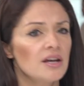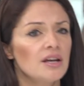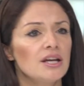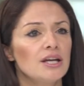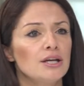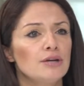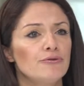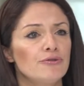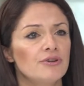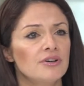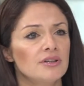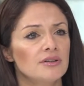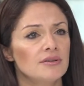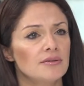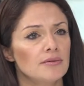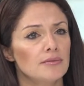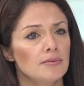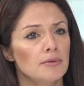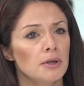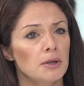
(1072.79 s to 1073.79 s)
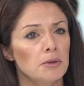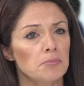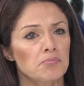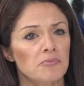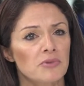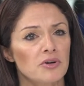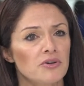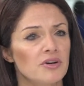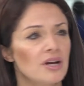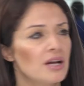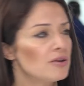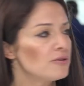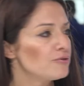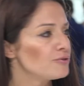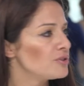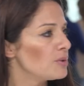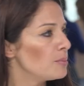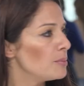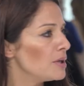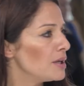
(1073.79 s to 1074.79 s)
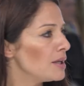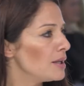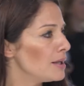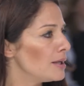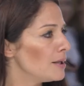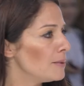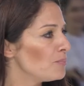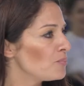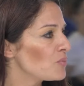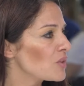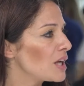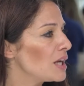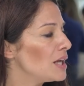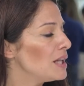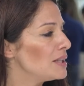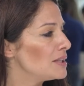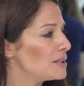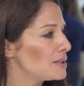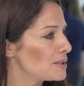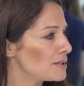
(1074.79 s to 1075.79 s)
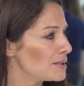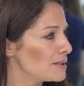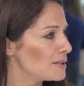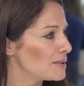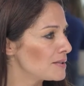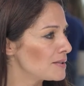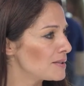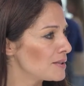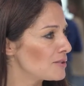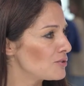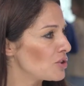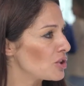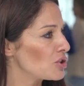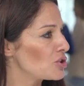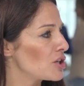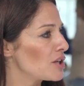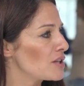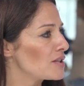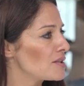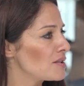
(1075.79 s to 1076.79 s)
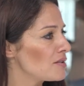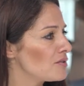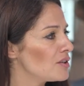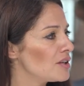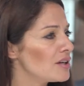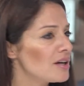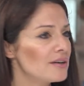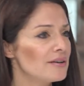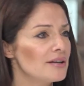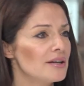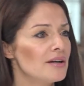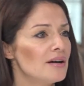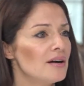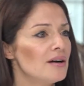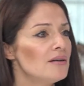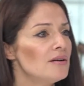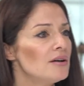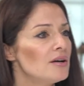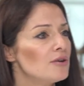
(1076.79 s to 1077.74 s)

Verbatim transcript: even run-of-the-mill illnesses such as diarrhea,